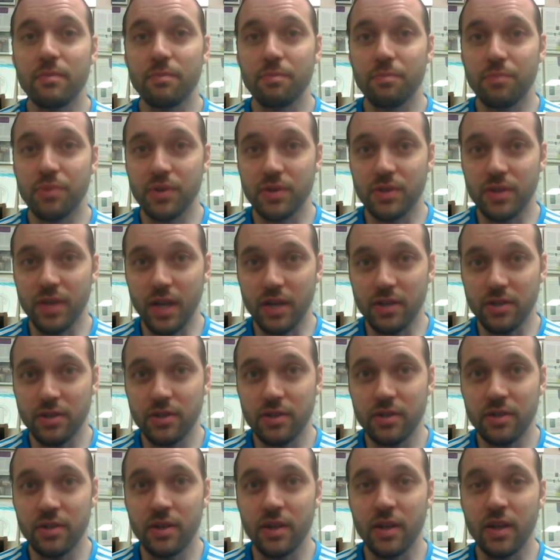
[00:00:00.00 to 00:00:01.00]

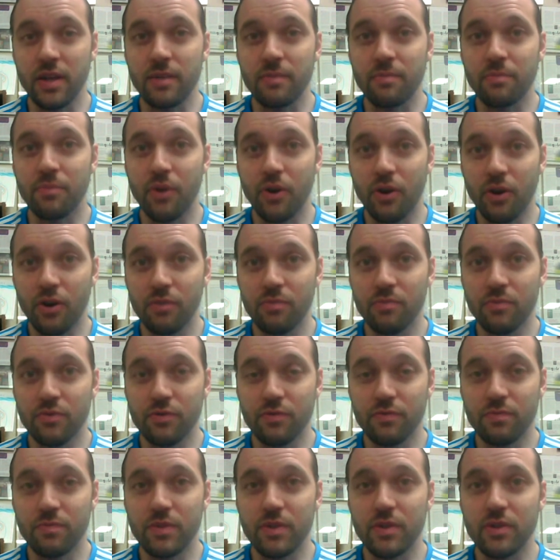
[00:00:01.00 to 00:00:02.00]
possession and ball
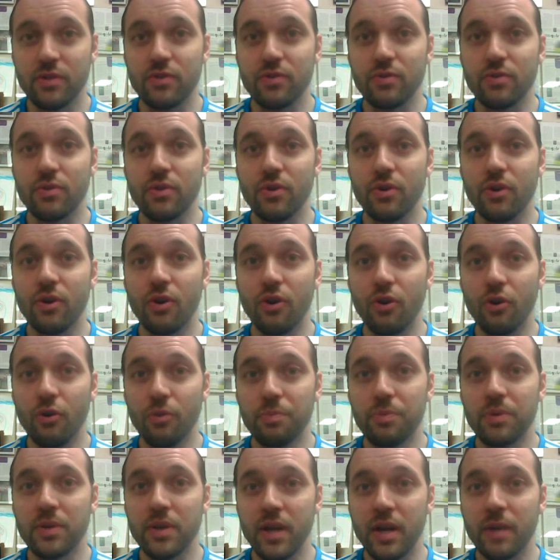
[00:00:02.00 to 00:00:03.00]
movement to
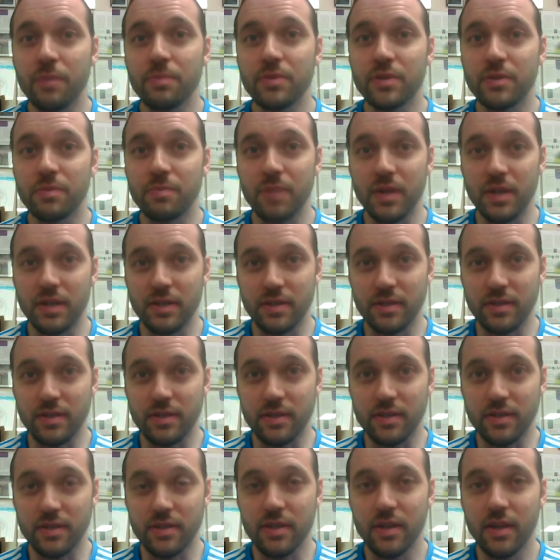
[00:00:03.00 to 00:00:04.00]
open up
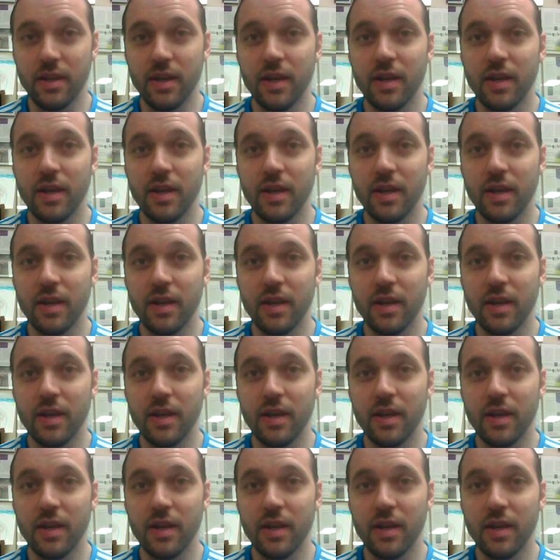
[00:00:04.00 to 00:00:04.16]
spaces,